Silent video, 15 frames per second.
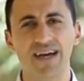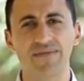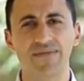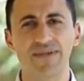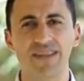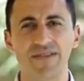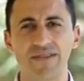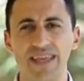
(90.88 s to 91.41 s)

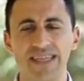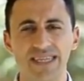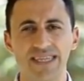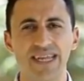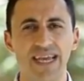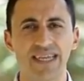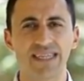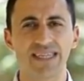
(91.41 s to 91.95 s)
You know, the
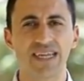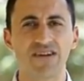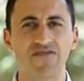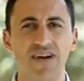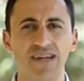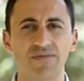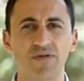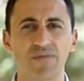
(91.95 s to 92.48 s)
internet is an
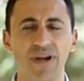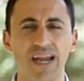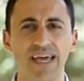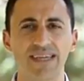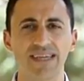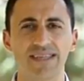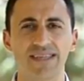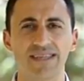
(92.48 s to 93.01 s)
incredible
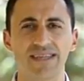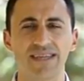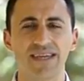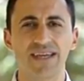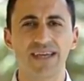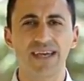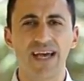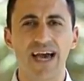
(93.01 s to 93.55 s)
place.
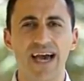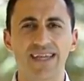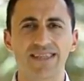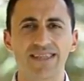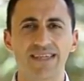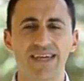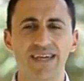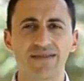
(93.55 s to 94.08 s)

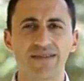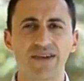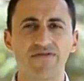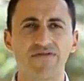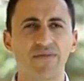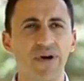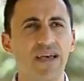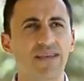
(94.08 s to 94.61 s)
And so
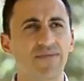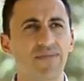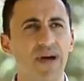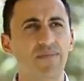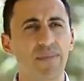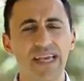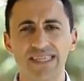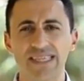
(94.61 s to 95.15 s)
for my
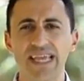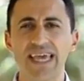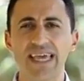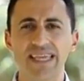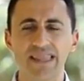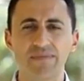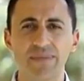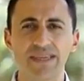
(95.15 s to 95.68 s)
best day
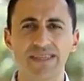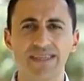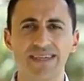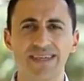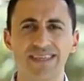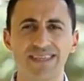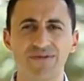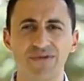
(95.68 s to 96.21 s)
in the
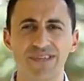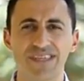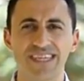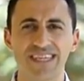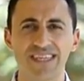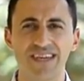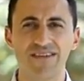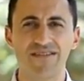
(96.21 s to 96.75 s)
business was
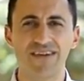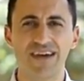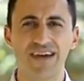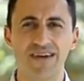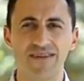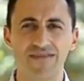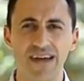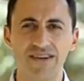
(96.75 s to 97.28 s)
just
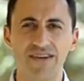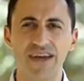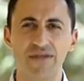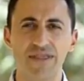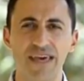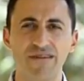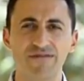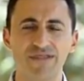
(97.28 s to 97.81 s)
around
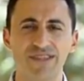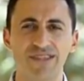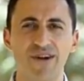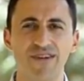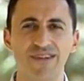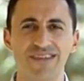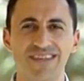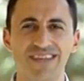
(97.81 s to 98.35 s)

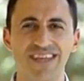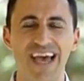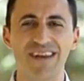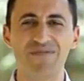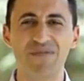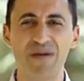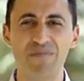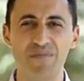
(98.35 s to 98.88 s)
$9,000.
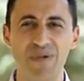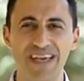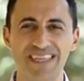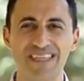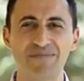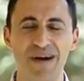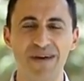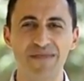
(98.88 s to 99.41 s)
And my best
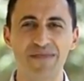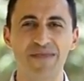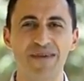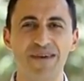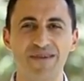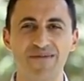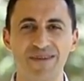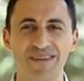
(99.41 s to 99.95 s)
month
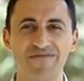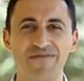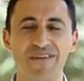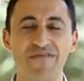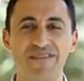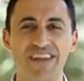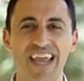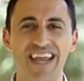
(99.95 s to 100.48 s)
was
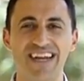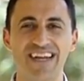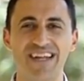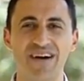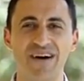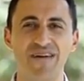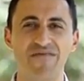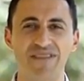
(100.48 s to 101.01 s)

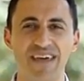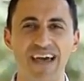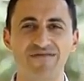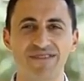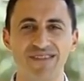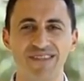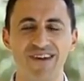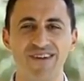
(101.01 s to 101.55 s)

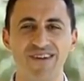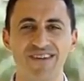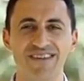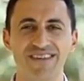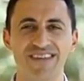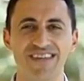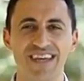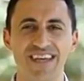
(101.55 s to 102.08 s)
$15,500.
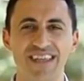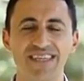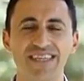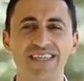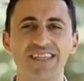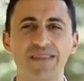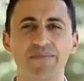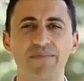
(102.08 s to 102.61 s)
This
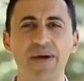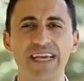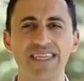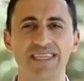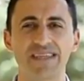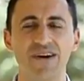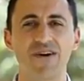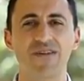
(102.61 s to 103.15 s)
is the best
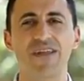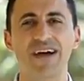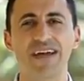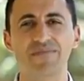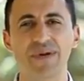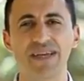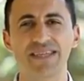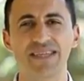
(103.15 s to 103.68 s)
online
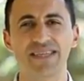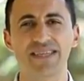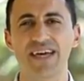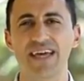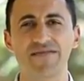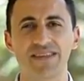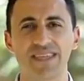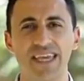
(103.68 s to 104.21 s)
business I
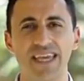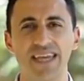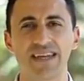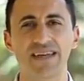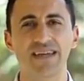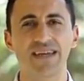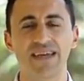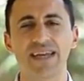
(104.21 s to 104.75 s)
have seen
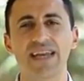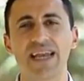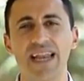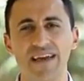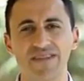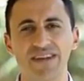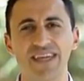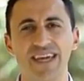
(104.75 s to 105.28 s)
in
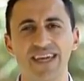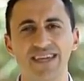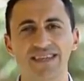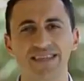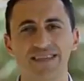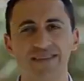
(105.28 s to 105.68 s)
11 years.